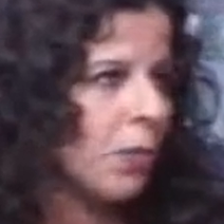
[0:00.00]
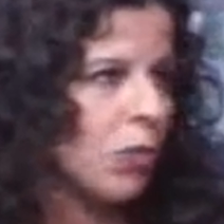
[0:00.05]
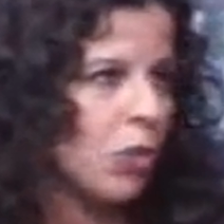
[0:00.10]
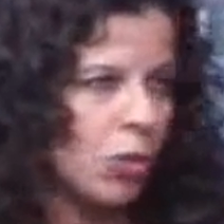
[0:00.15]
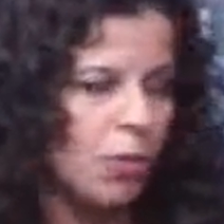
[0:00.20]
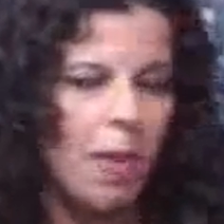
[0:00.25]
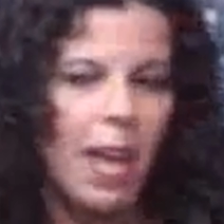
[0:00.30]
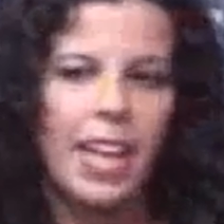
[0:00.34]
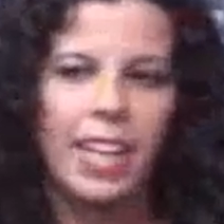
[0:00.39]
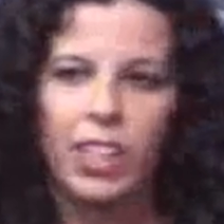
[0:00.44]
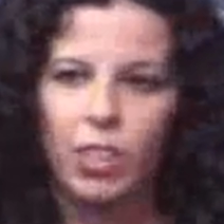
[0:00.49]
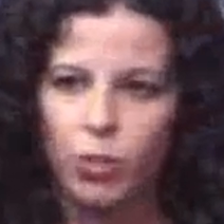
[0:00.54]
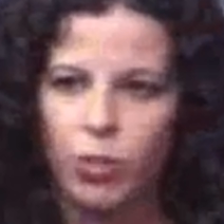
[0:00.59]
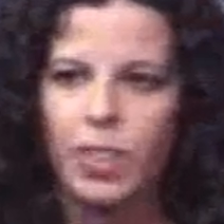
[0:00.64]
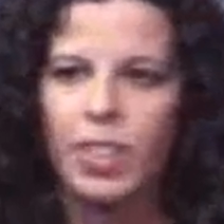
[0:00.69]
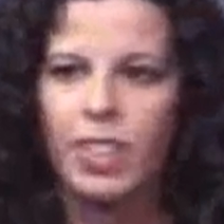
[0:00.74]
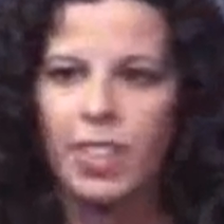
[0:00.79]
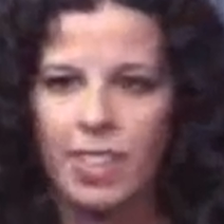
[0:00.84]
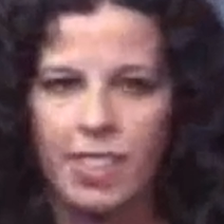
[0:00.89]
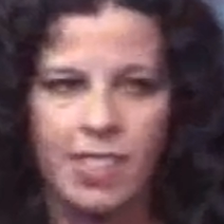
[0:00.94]
dramatic
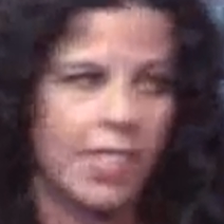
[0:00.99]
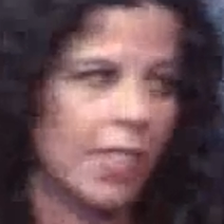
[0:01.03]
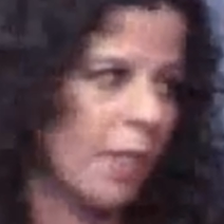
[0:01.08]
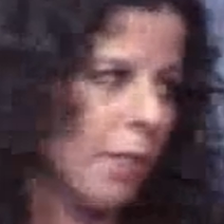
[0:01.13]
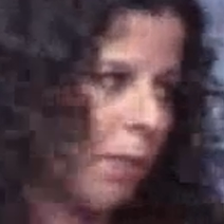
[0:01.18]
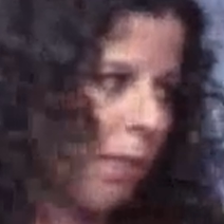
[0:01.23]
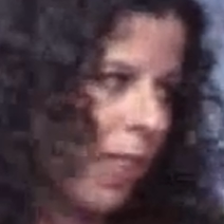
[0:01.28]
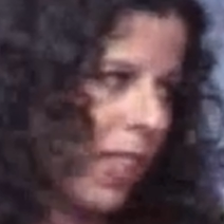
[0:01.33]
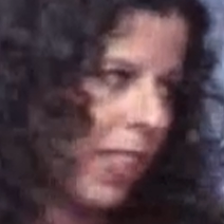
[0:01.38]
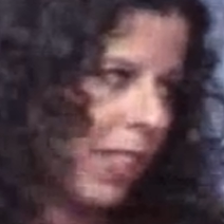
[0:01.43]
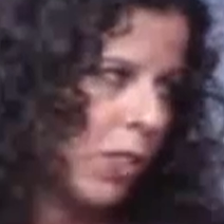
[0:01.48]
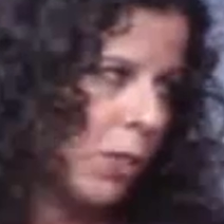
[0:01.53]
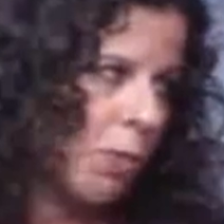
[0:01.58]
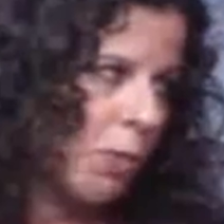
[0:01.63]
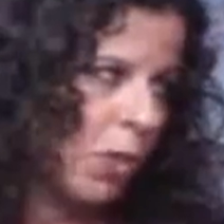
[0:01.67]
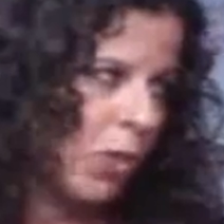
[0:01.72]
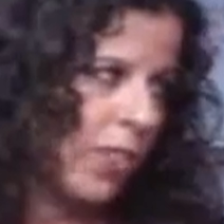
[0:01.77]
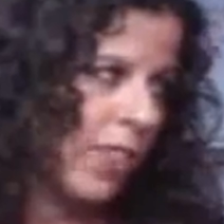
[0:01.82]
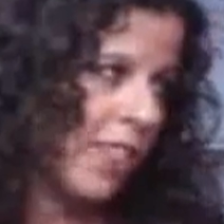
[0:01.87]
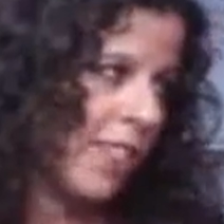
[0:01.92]
realism in its
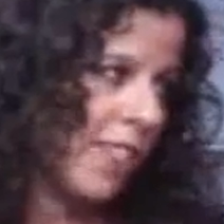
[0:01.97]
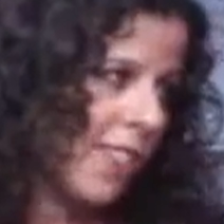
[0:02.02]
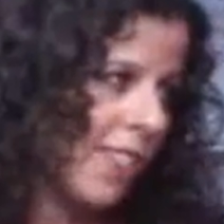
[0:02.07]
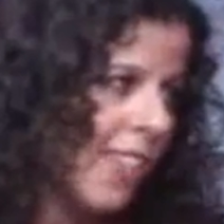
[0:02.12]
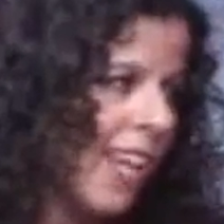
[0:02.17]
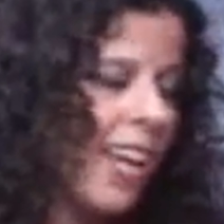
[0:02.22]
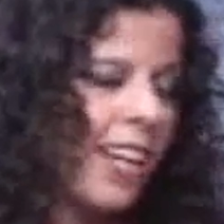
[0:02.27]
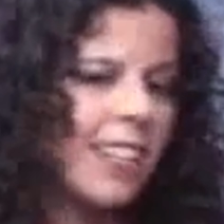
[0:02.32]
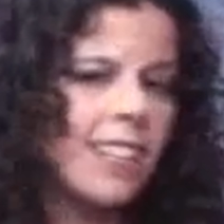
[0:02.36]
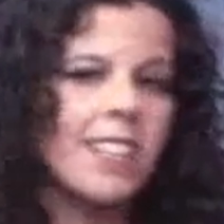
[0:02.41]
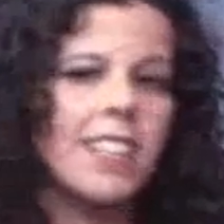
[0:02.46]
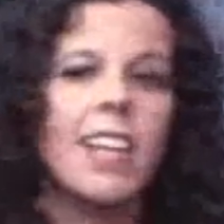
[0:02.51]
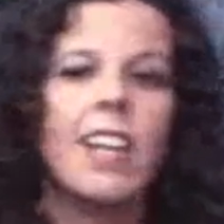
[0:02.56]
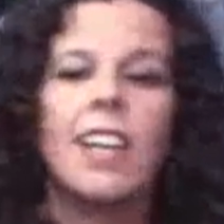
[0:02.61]
purest sense.